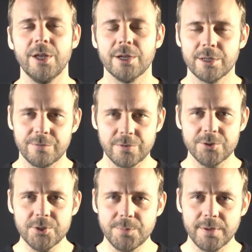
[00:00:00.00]

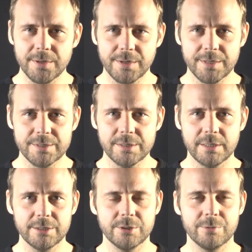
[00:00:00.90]
confers upon us
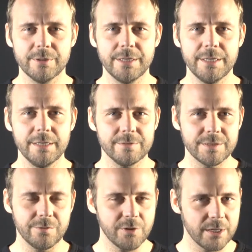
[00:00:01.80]
a degree of
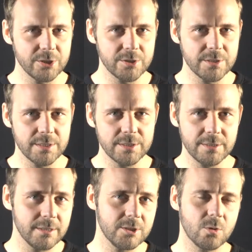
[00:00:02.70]
self-consciousness
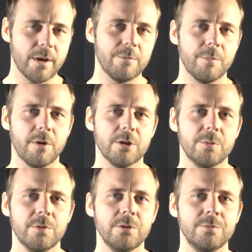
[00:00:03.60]
that is quite
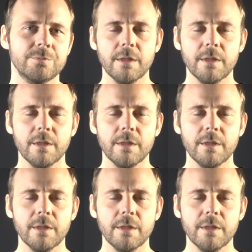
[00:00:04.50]
remarkable.